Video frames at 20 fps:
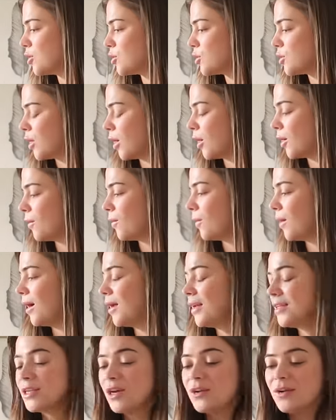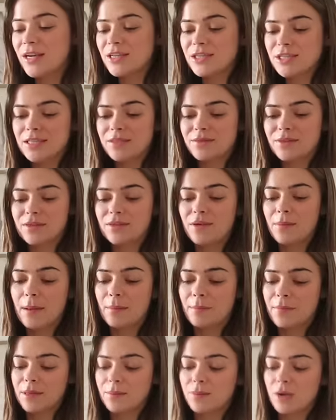so I don't actually really
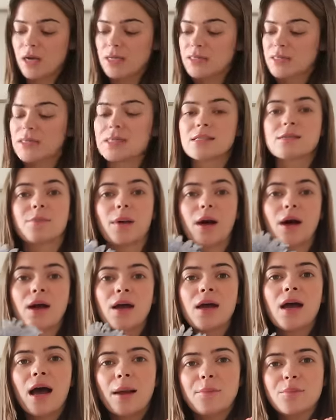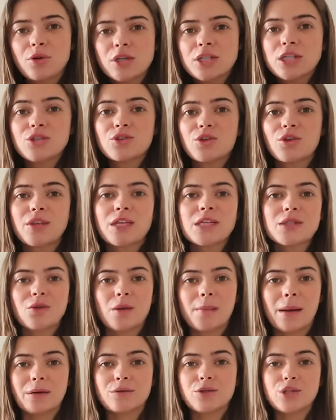remember the prices, but I'm pretty sure these were
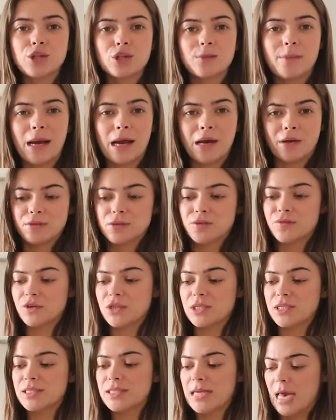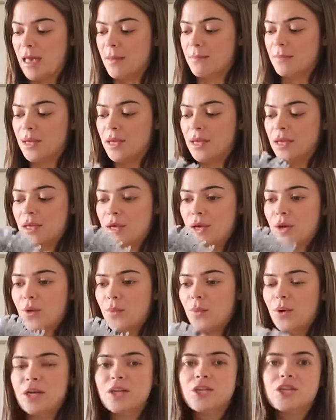about £2 for a stem,
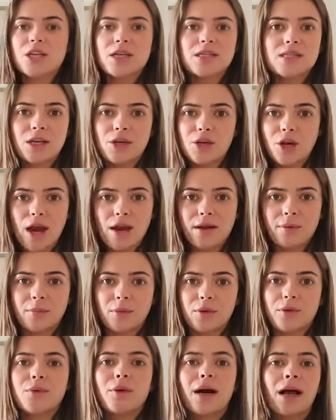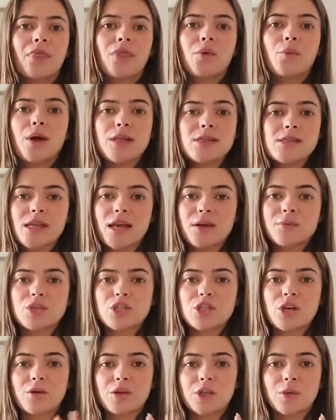which is incredible. And the ones that I was
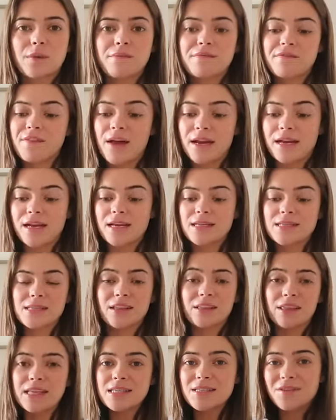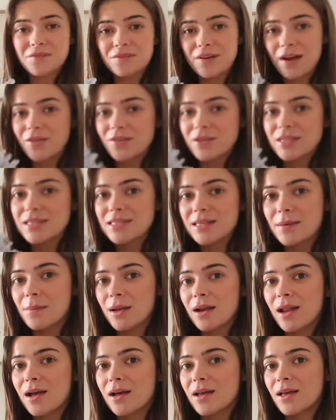showing you in Phoenix, these are very
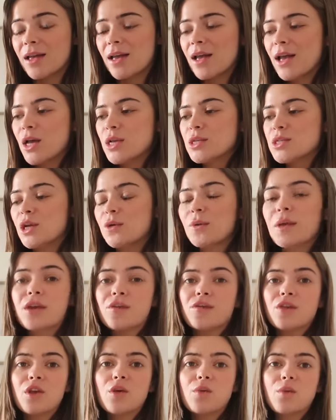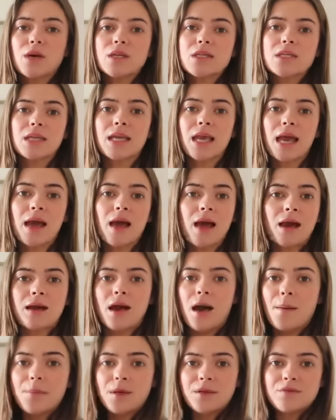similar. So if you were to get a
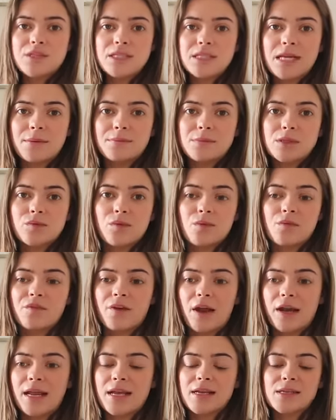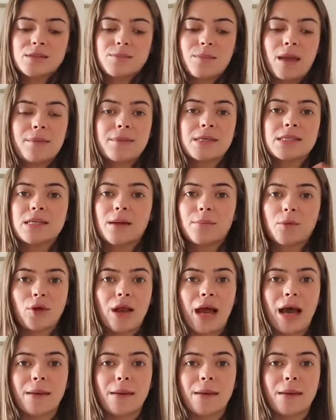couple of stems from Phoenix, maybe some on